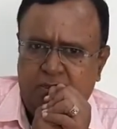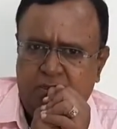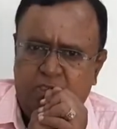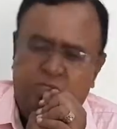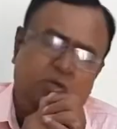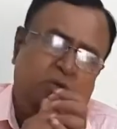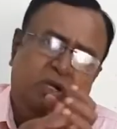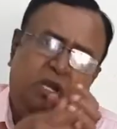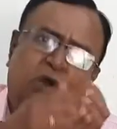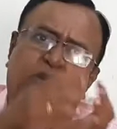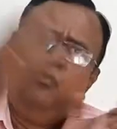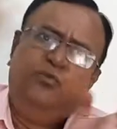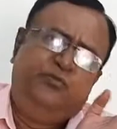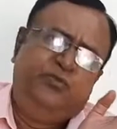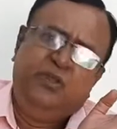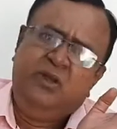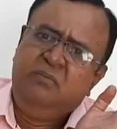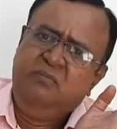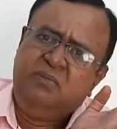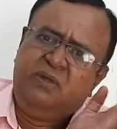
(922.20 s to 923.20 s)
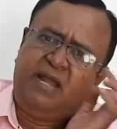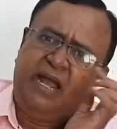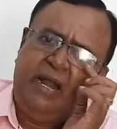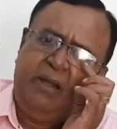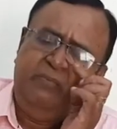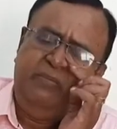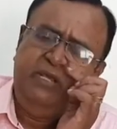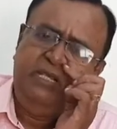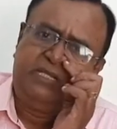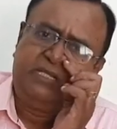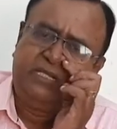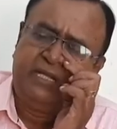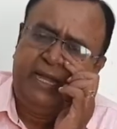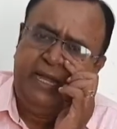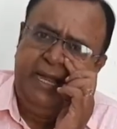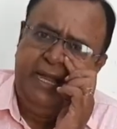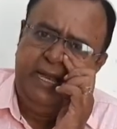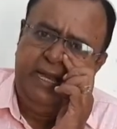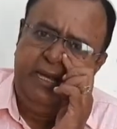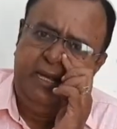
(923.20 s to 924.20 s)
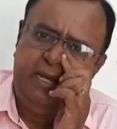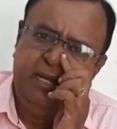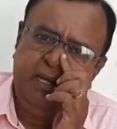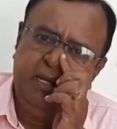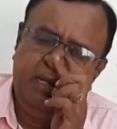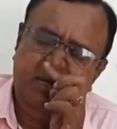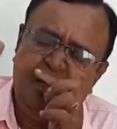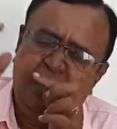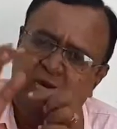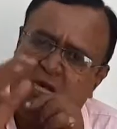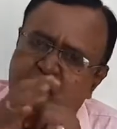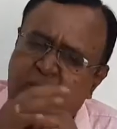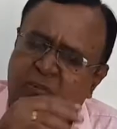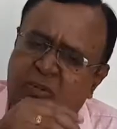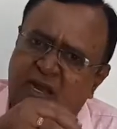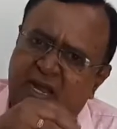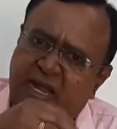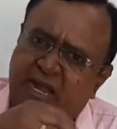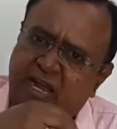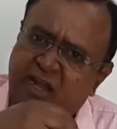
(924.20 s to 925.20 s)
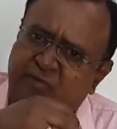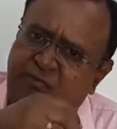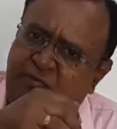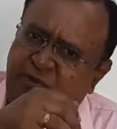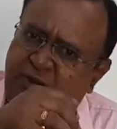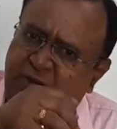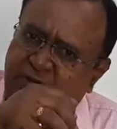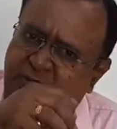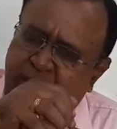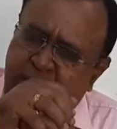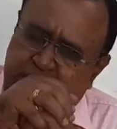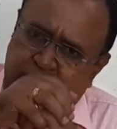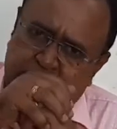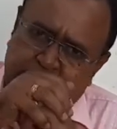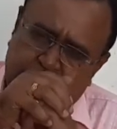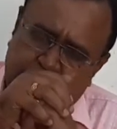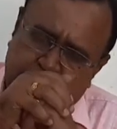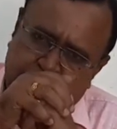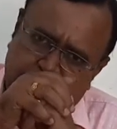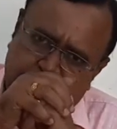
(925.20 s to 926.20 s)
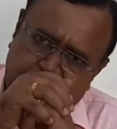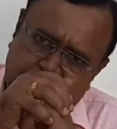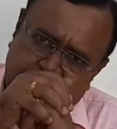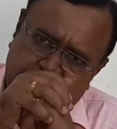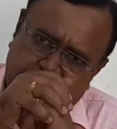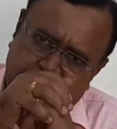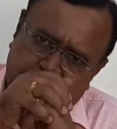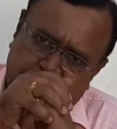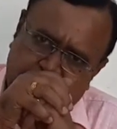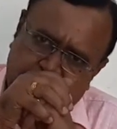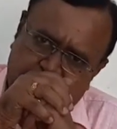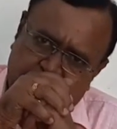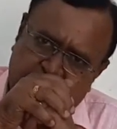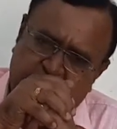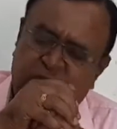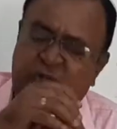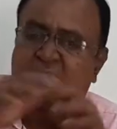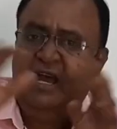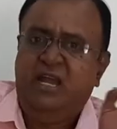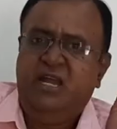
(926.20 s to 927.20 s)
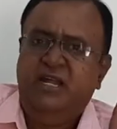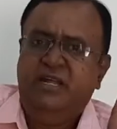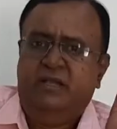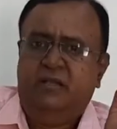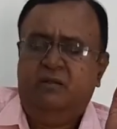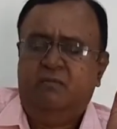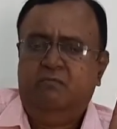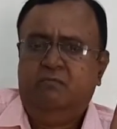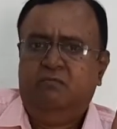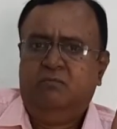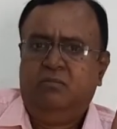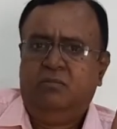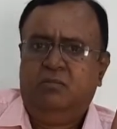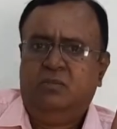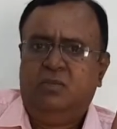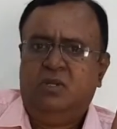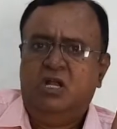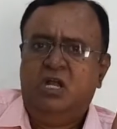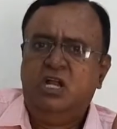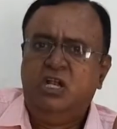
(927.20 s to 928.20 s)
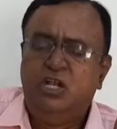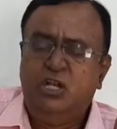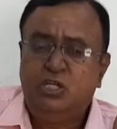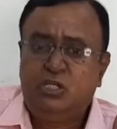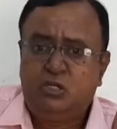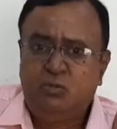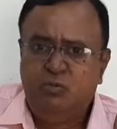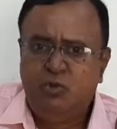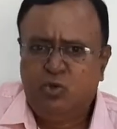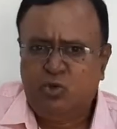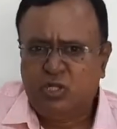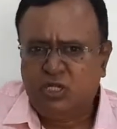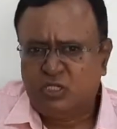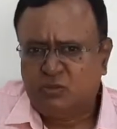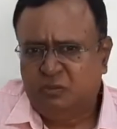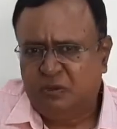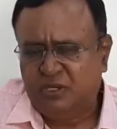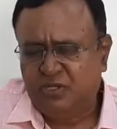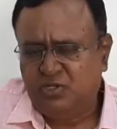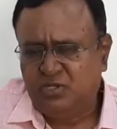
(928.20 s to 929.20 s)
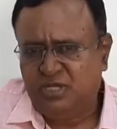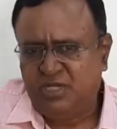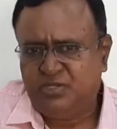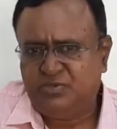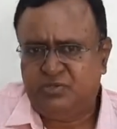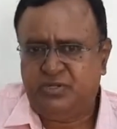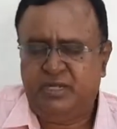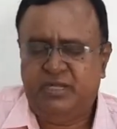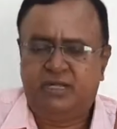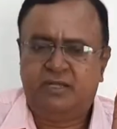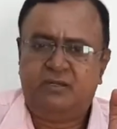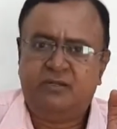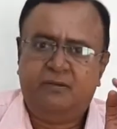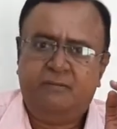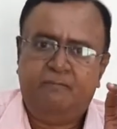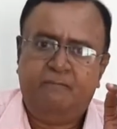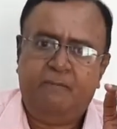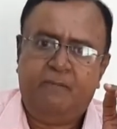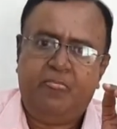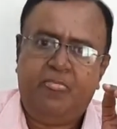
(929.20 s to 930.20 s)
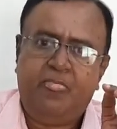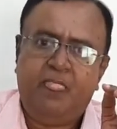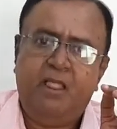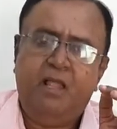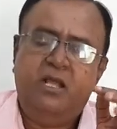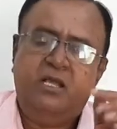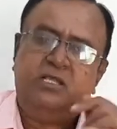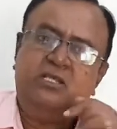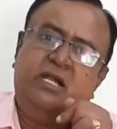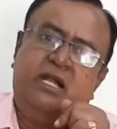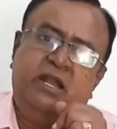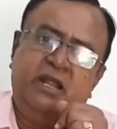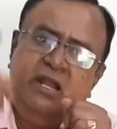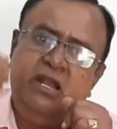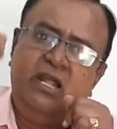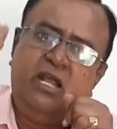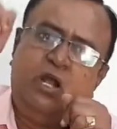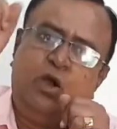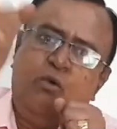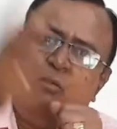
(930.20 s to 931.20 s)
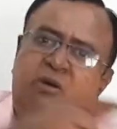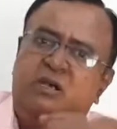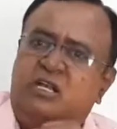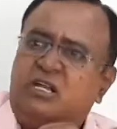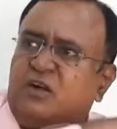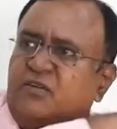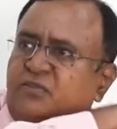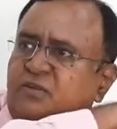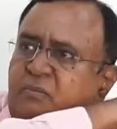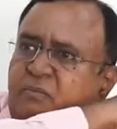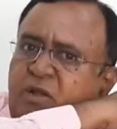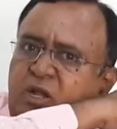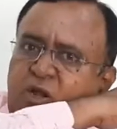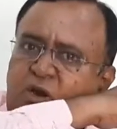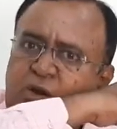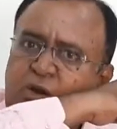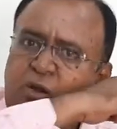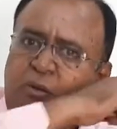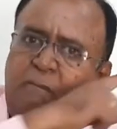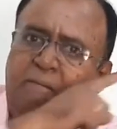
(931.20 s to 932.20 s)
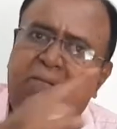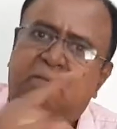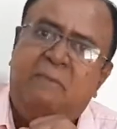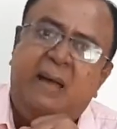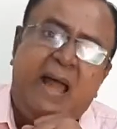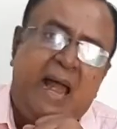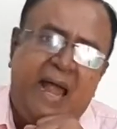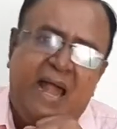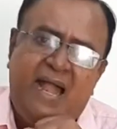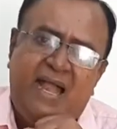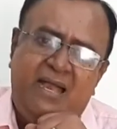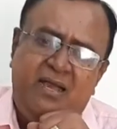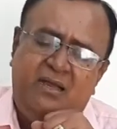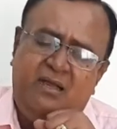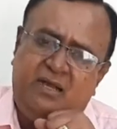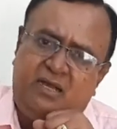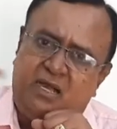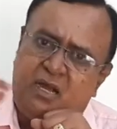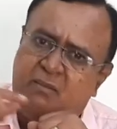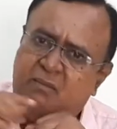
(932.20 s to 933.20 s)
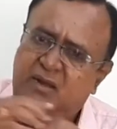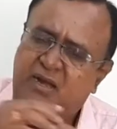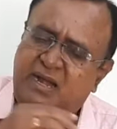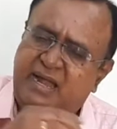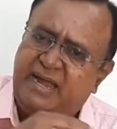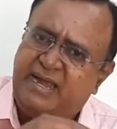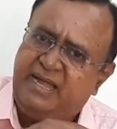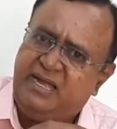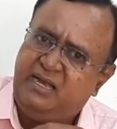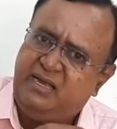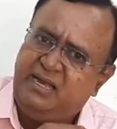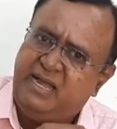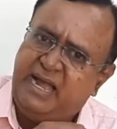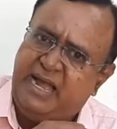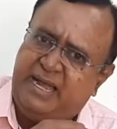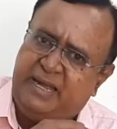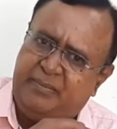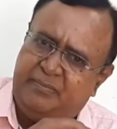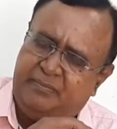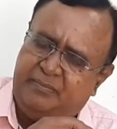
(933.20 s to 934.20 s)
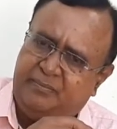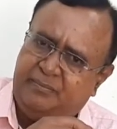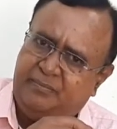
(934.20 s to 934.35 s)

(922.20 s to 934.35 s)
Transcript: So now film can be screened. 999 film, valid. Distributors purchased it. Suddenly government are coming out to ban the 999 dam.